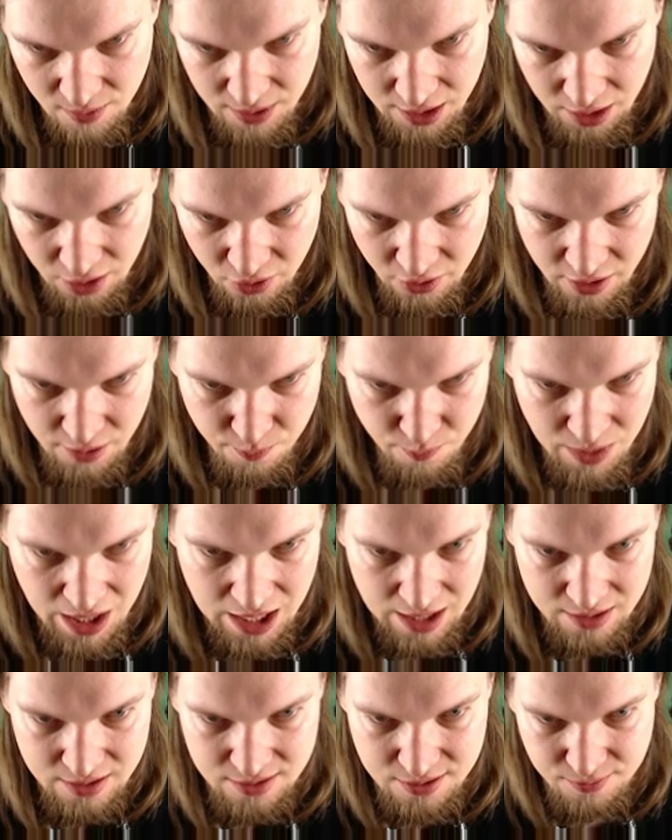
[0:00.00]
out of their
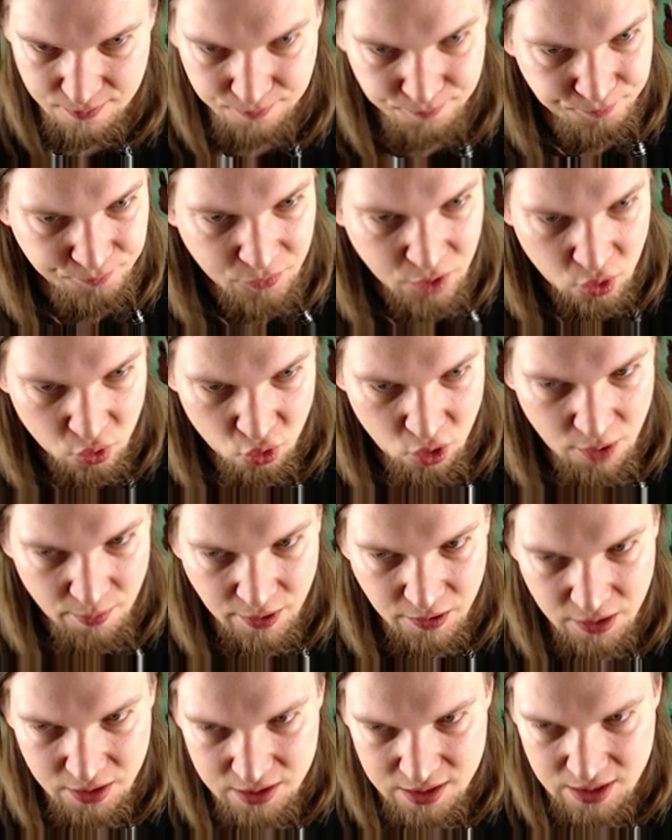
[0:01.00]
beds,
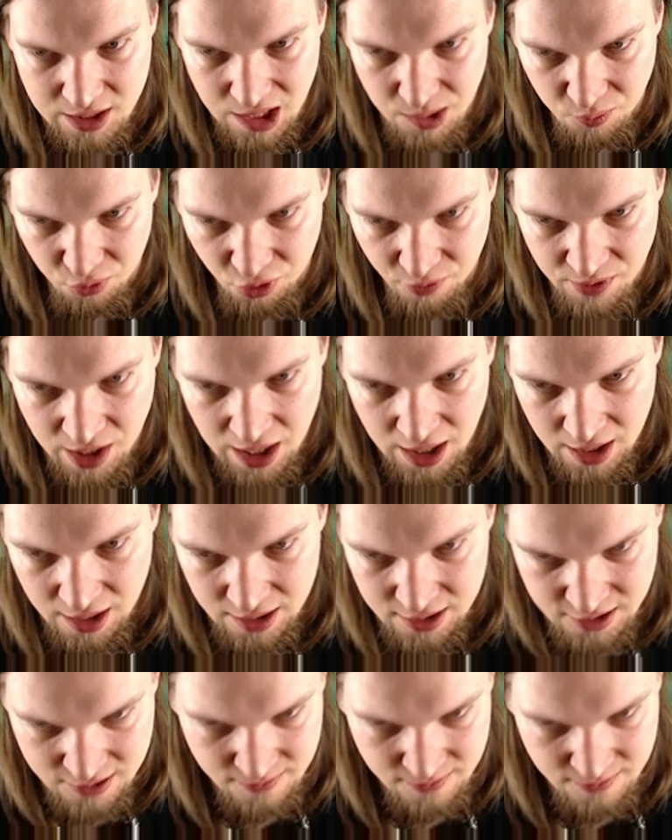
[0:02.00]
rubbing the sleep from their eyes